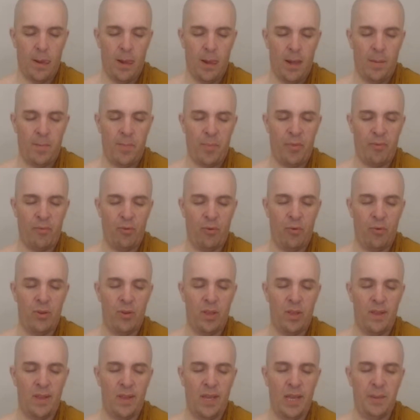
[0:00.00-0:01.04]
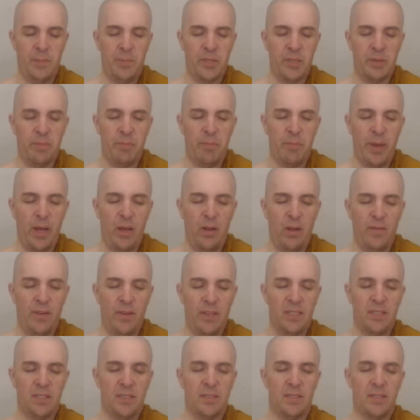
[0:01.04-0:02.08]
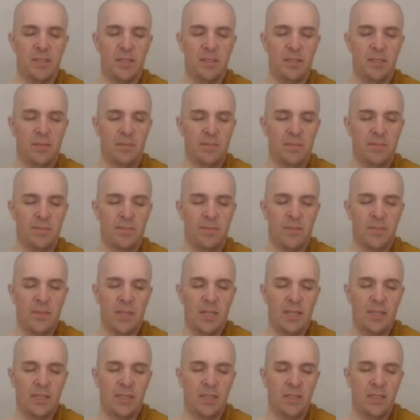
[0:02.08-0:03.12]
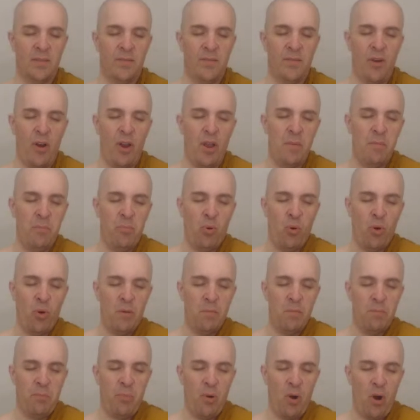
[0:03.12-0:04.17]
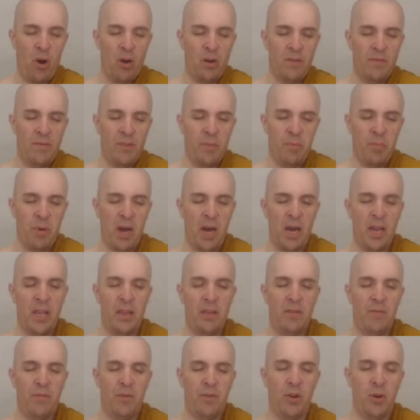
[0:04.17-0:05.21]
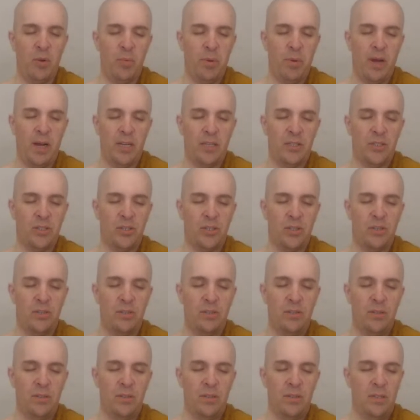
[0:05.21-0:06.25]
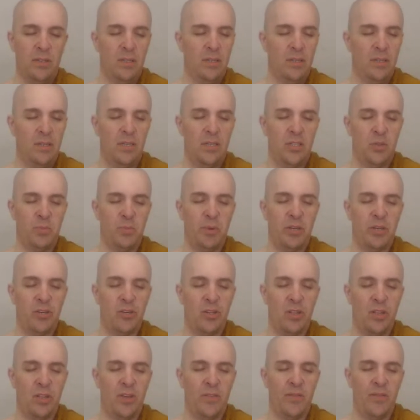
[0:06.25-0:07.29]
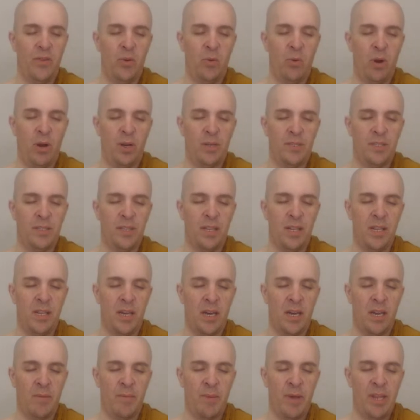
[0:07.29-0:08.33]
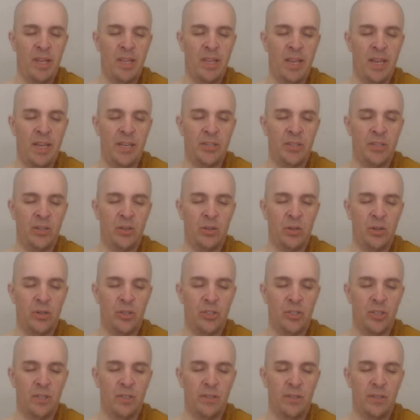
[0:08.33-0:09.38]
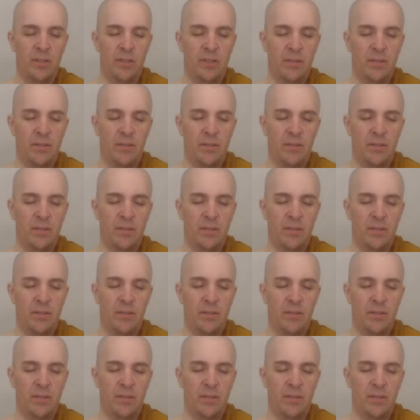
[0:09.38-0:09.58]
Up through to the hips and pelvis. This is a very important part of the body for your posture, especially if you are sitting on a meditation cushion.